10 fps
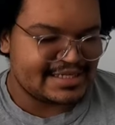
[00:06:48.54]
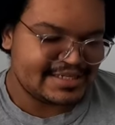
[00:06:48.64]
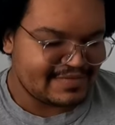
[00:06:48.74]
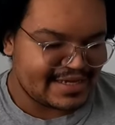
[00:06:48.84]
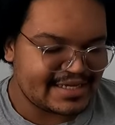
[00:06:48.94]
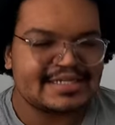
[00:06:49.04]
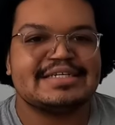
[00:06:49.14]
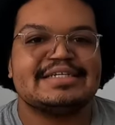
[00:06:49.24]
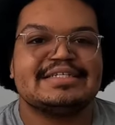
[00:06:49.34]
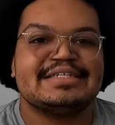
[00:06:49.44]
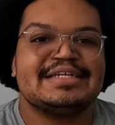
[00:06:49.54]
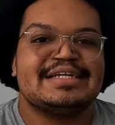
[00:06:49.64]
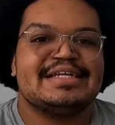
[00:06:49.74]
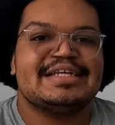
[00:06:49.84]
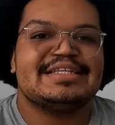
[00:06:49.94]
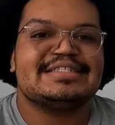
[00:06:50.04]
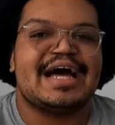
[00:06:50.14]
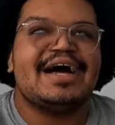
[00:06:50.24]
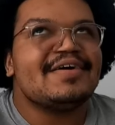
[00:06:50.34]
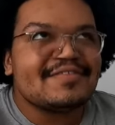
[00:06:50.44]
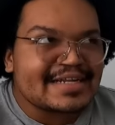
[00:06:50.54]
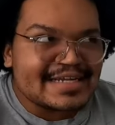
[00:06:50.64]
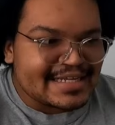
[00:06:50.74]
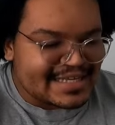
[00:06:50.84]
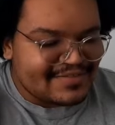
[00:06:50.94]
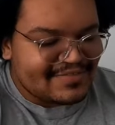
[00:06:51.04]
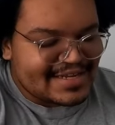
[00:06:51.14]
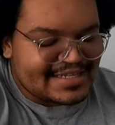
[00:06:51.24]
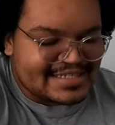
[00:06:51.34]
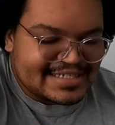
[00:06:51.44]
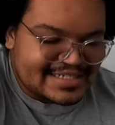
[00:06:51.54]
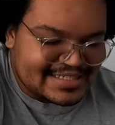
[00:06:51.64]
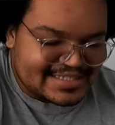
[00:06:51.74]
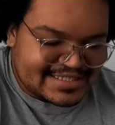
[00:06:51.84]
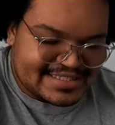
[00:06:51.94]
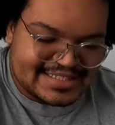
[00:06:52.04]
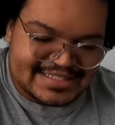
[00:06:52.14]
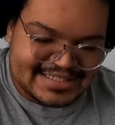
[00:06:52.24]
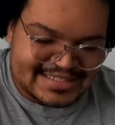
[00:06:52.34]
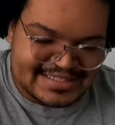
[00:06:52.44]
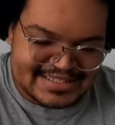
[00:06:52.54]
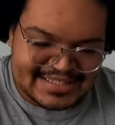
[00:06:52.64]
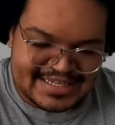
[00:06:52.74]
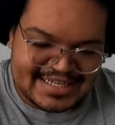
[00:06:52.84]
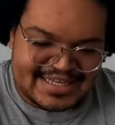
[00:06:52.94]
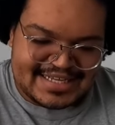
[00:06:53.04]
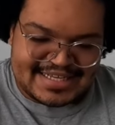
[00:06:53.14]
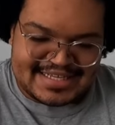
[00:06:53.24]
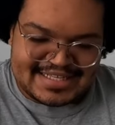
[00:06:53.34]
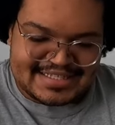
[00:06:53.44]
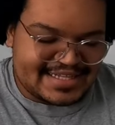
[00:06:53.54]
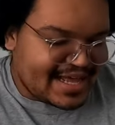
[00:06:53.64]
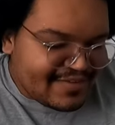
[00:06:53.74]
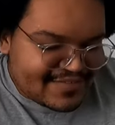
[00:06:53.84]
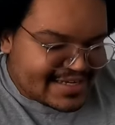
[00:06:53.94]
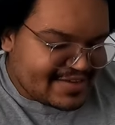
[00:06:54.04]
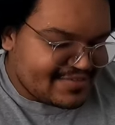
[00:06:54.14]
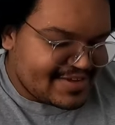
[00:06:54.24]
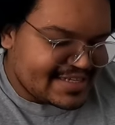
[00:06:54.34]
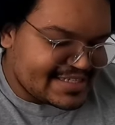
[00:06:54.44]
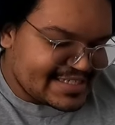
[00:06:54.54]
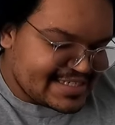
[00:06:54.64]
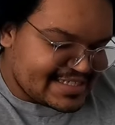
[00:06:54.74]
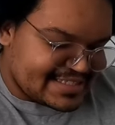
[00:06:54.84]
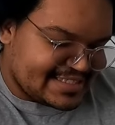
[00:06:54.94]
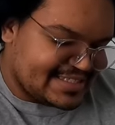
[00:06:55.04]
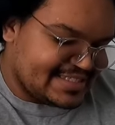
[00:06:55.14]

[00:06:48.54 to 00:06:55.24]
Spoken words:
Anyway. I don't want to give away the goodies. Dang. I do not want to give away the goodies,